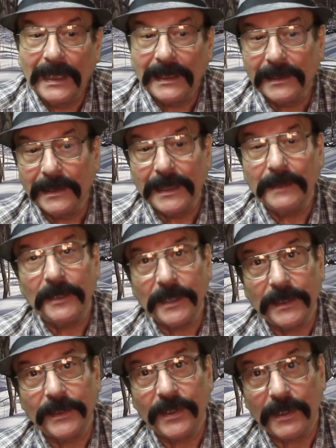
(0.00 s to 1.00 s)

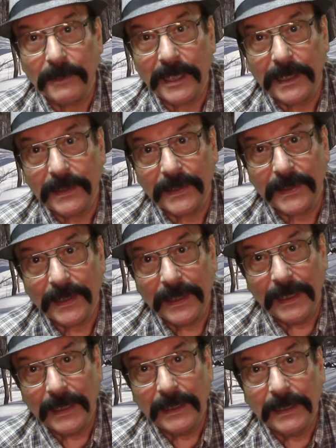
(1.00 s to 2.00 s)
limited space,
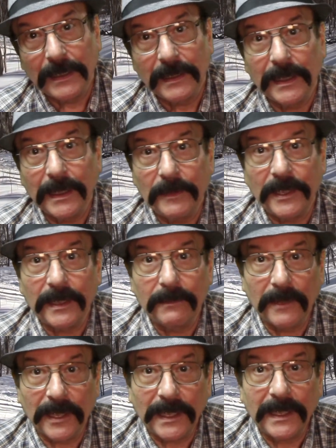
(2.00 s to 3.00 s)
limited
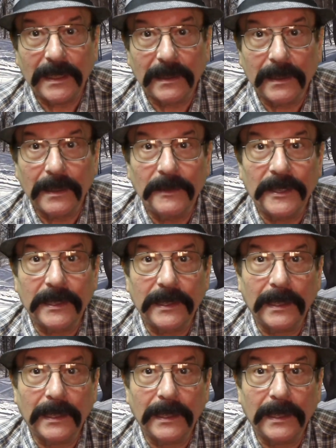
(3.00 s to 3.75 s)
money, and limited